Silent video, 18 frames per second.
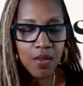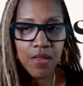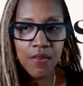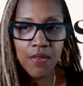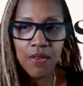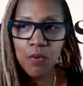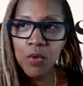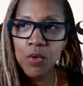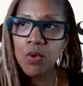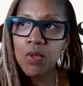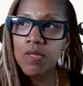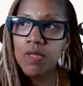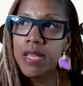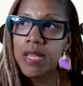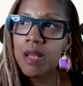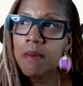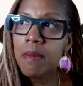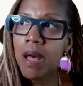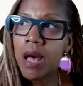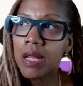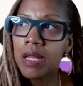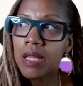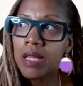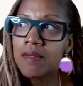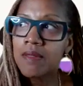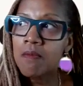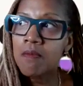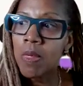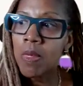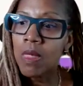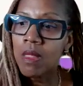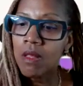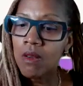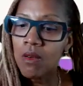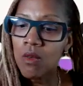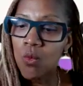When you think about it,
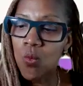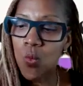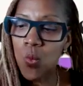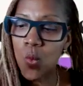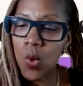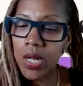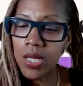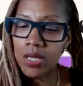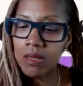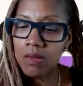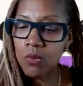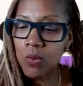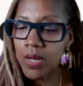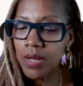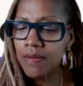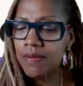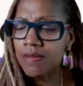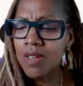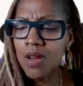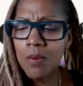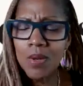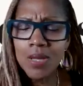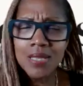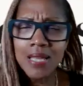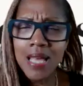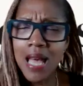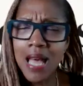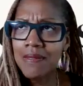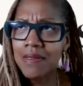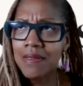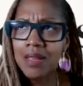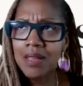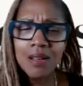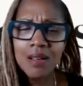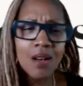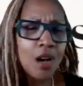what if someone's
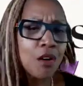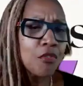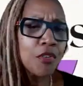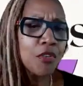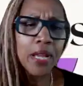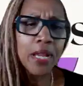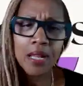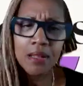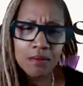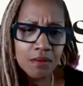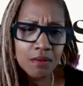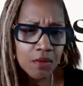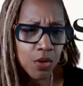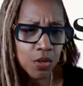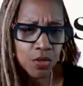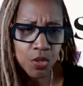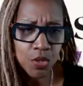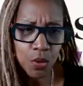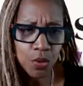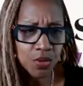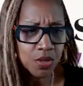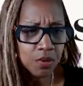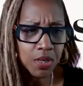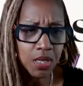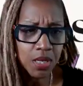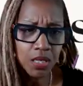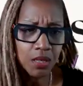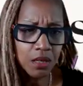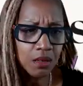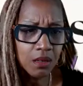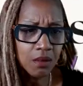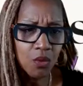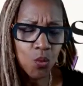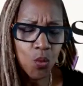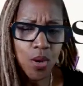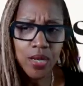having a rant on social
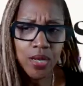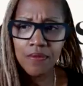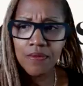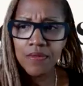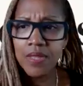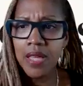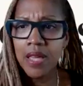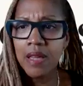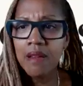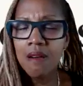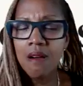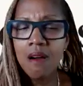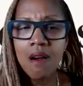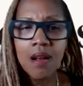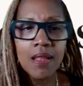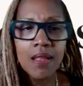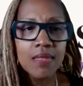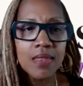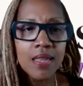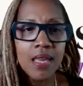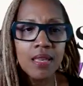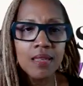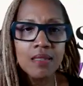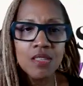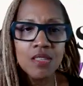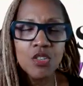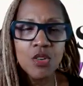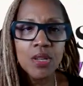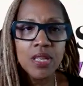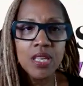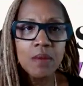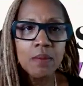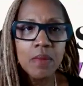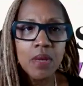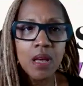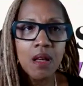media? What if there are things in your
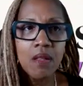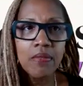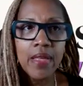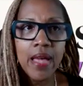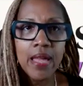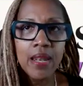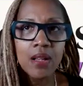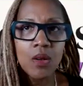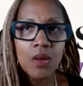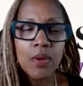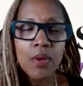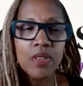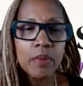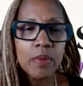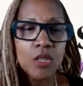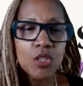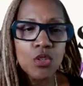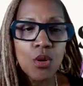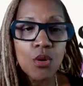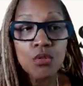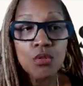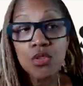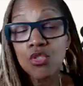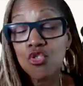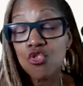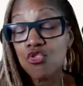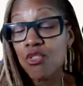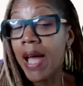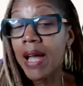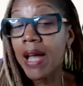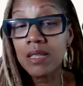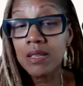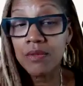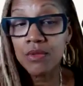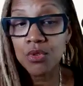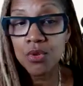email that are going to be so
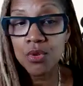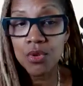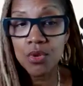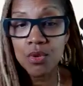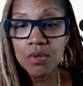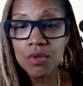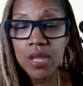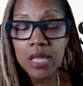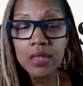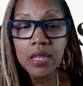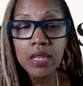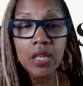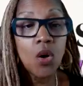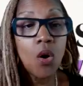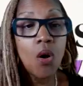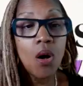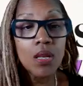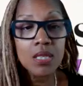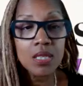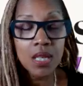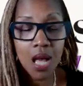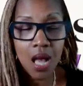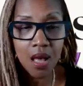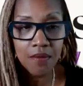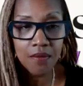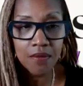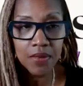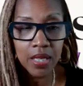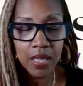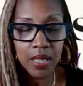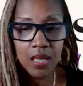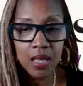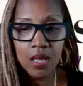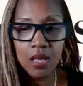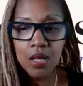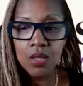distracted to you that they cause
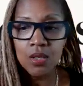conflict?